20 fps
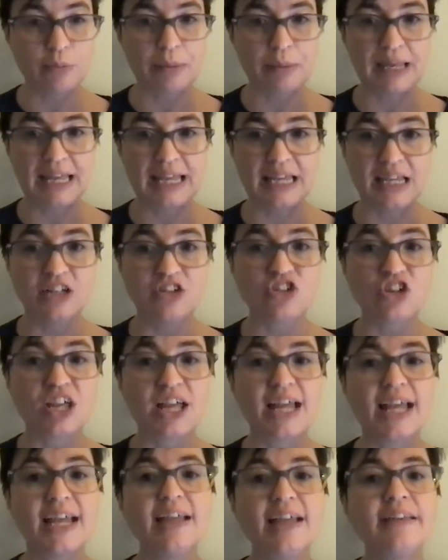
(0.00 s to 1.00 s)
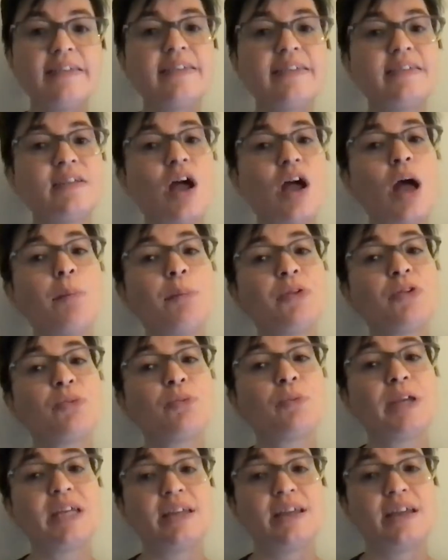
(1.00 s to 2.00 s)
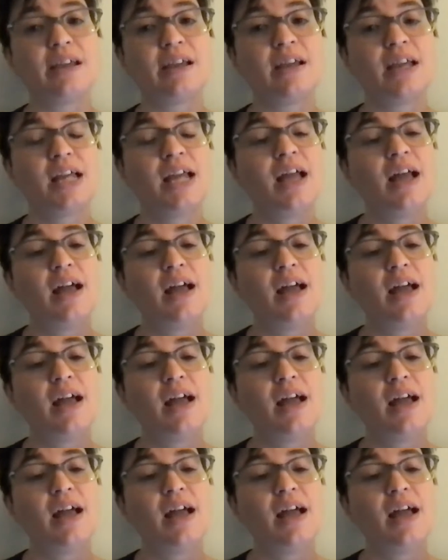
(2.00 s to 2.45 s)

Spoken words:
page, it stops reading.